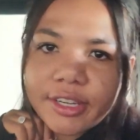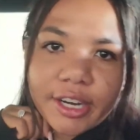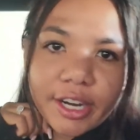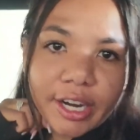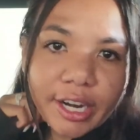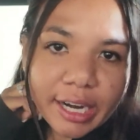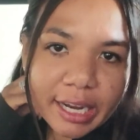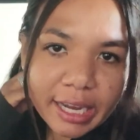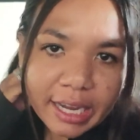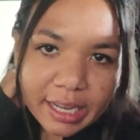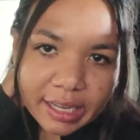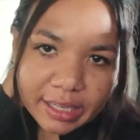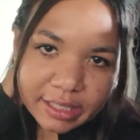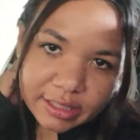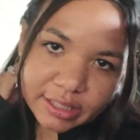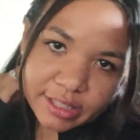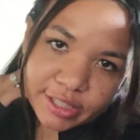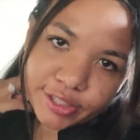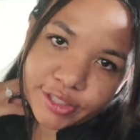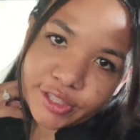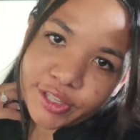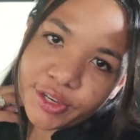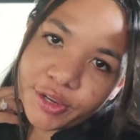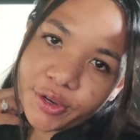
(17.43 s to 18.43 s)
Alright guys,
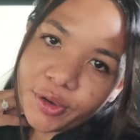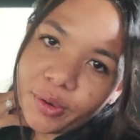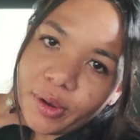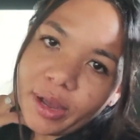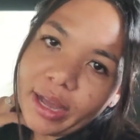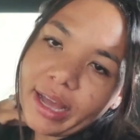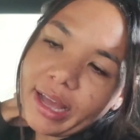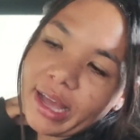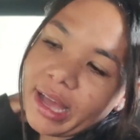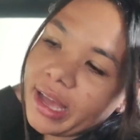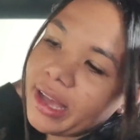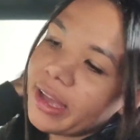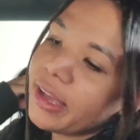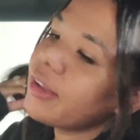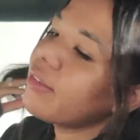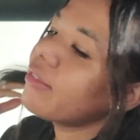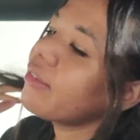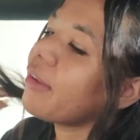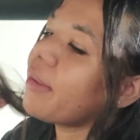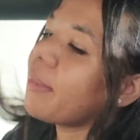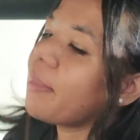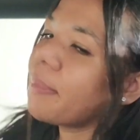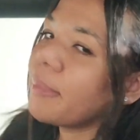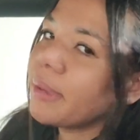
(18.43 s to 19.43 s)
so
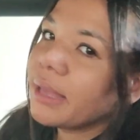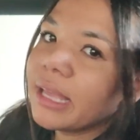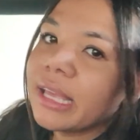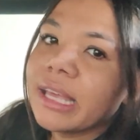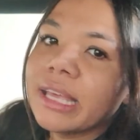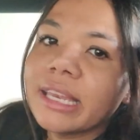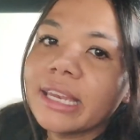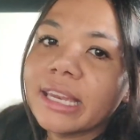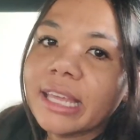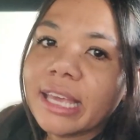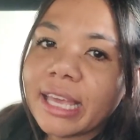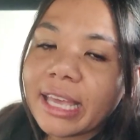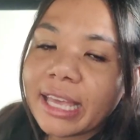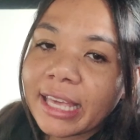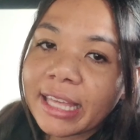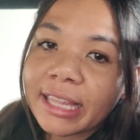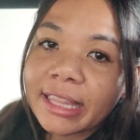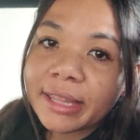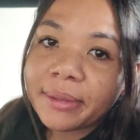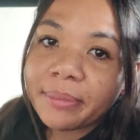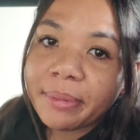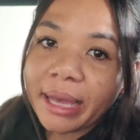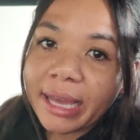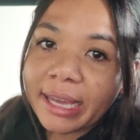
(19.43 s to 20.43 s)
I've been
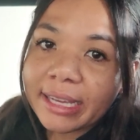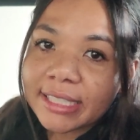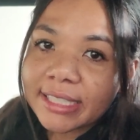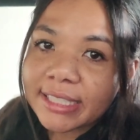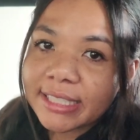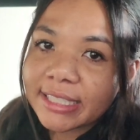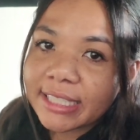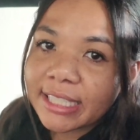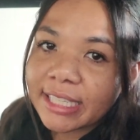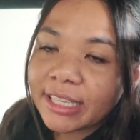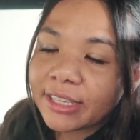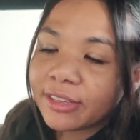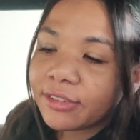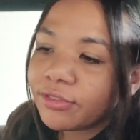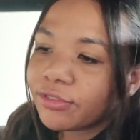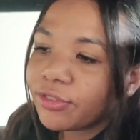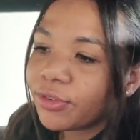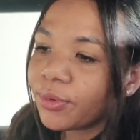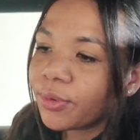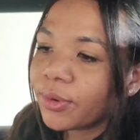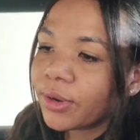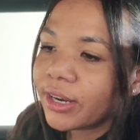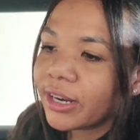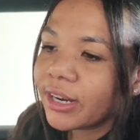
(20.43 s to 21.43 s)
in the back seat
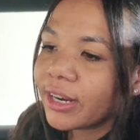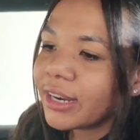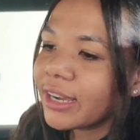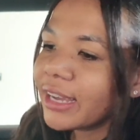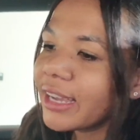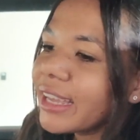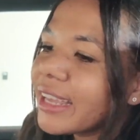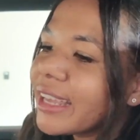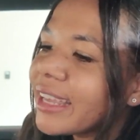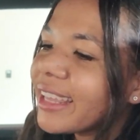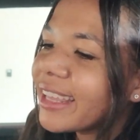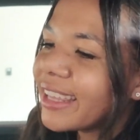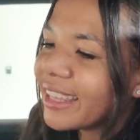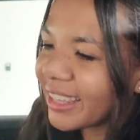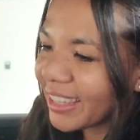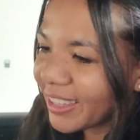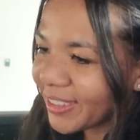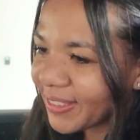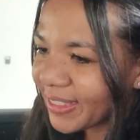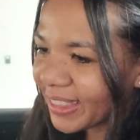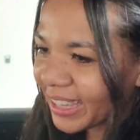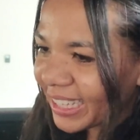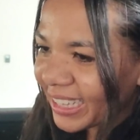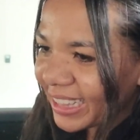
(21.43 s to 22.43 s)
for,
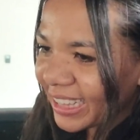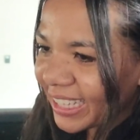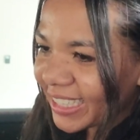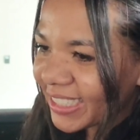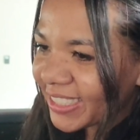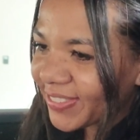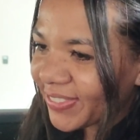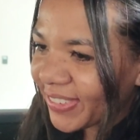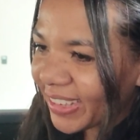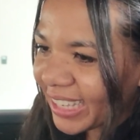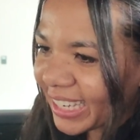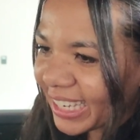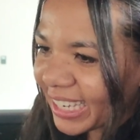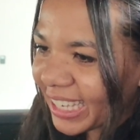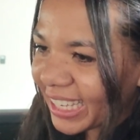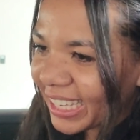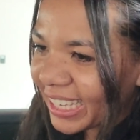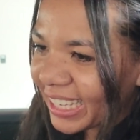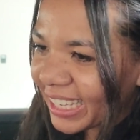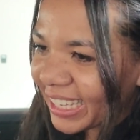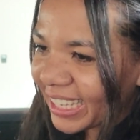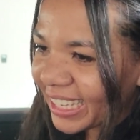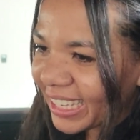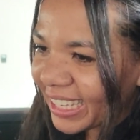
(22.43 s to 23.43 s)
you think that's
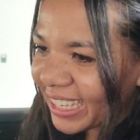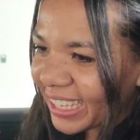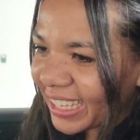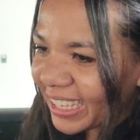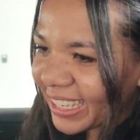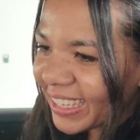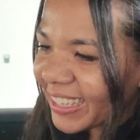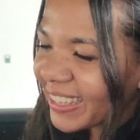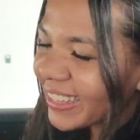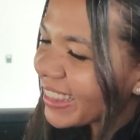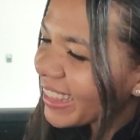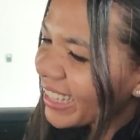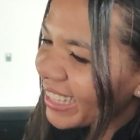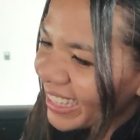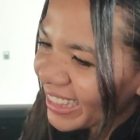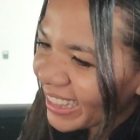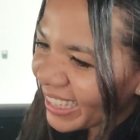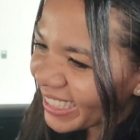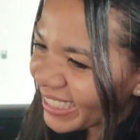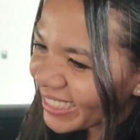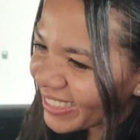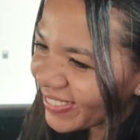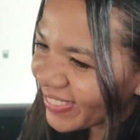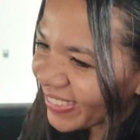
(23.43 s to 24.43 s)
funny? You think
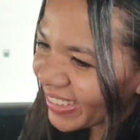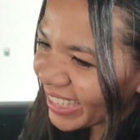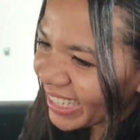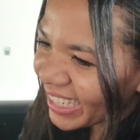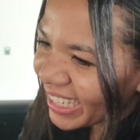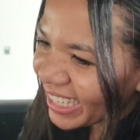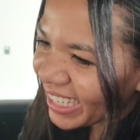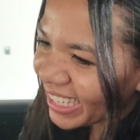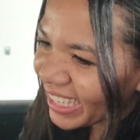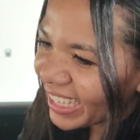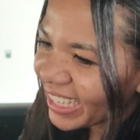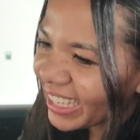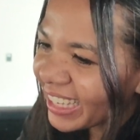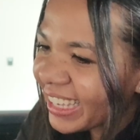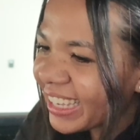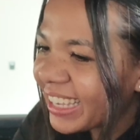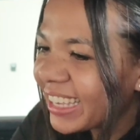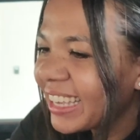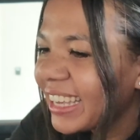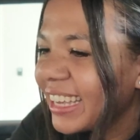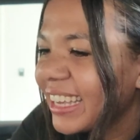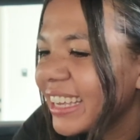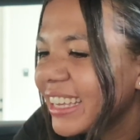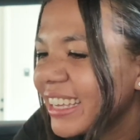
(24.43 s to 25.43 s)
that's funny?
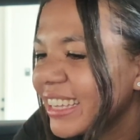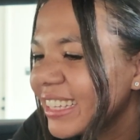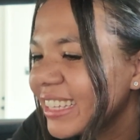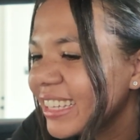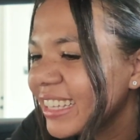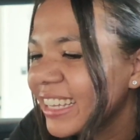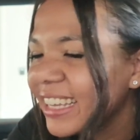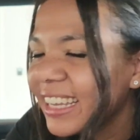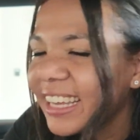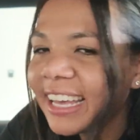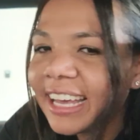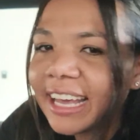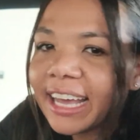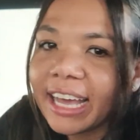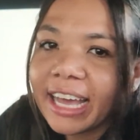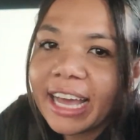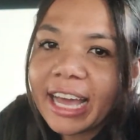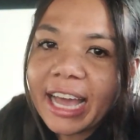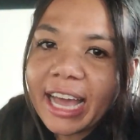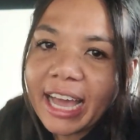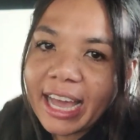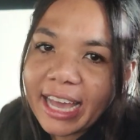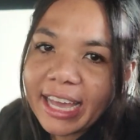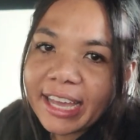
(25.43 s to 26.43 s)

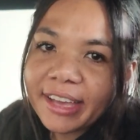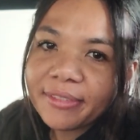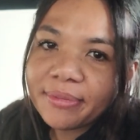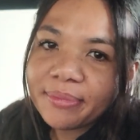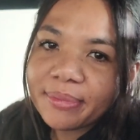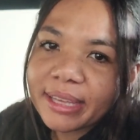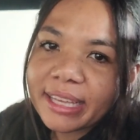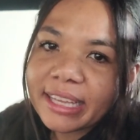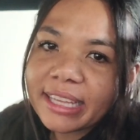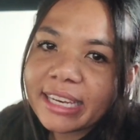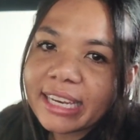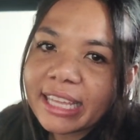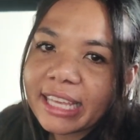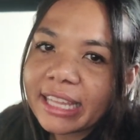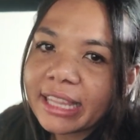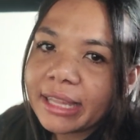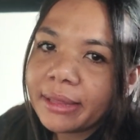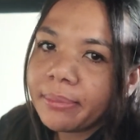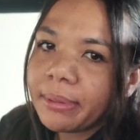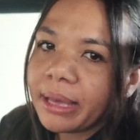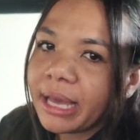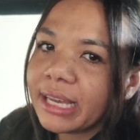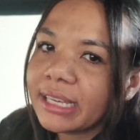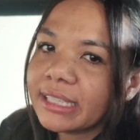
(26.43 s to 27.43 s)
I have been in
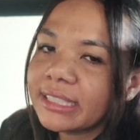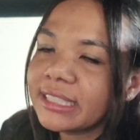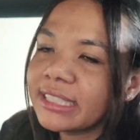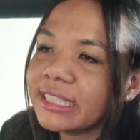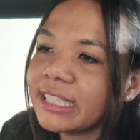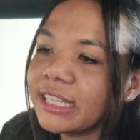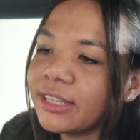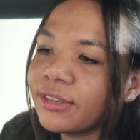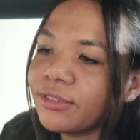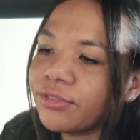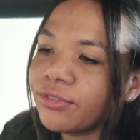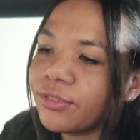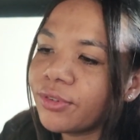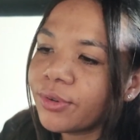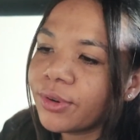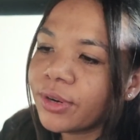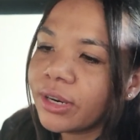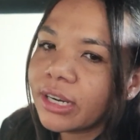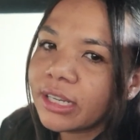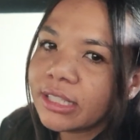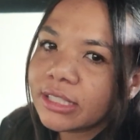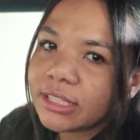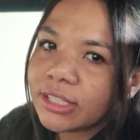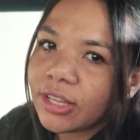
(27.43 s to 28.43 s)
the back seat
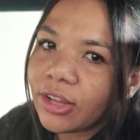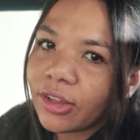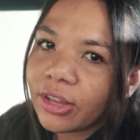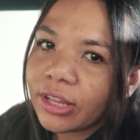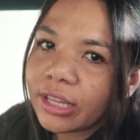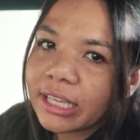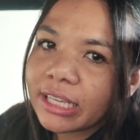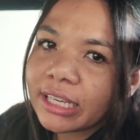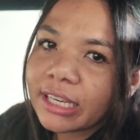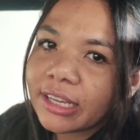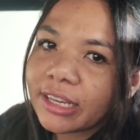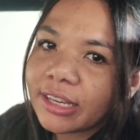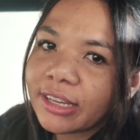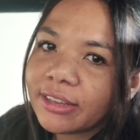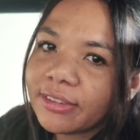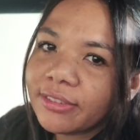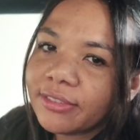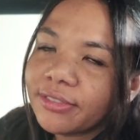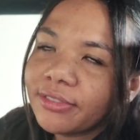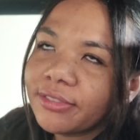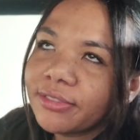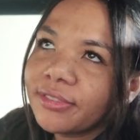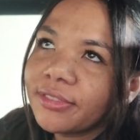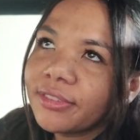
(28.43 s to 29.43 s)
for a solid
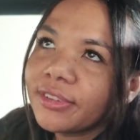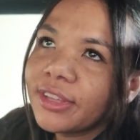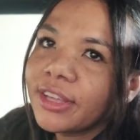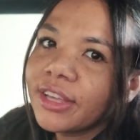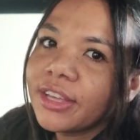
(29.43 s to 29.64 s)
of